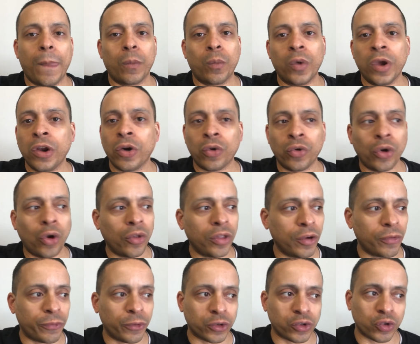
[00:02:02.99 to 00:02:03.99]
we don't know
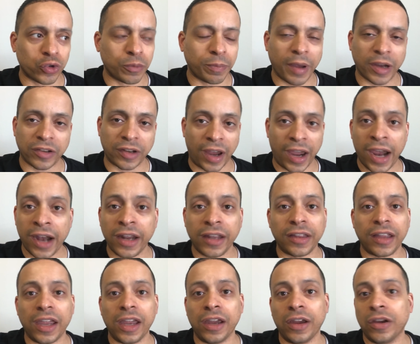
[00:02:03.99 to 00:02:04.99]
the official specs on
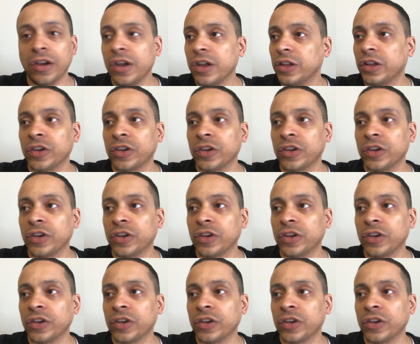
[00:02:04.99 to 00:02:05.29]
anything.